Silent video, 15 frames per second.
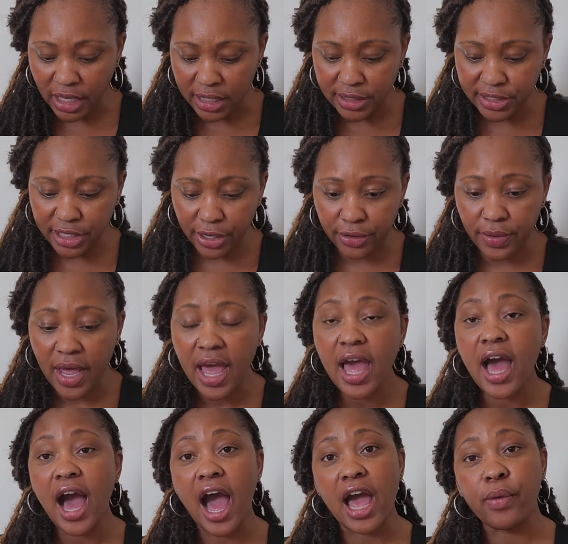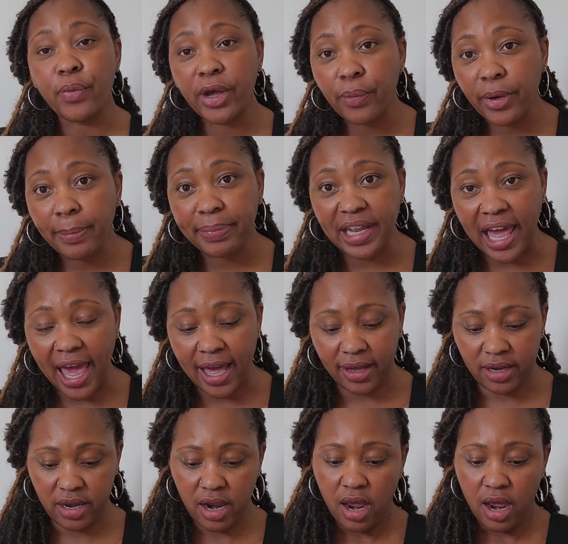So I went with black.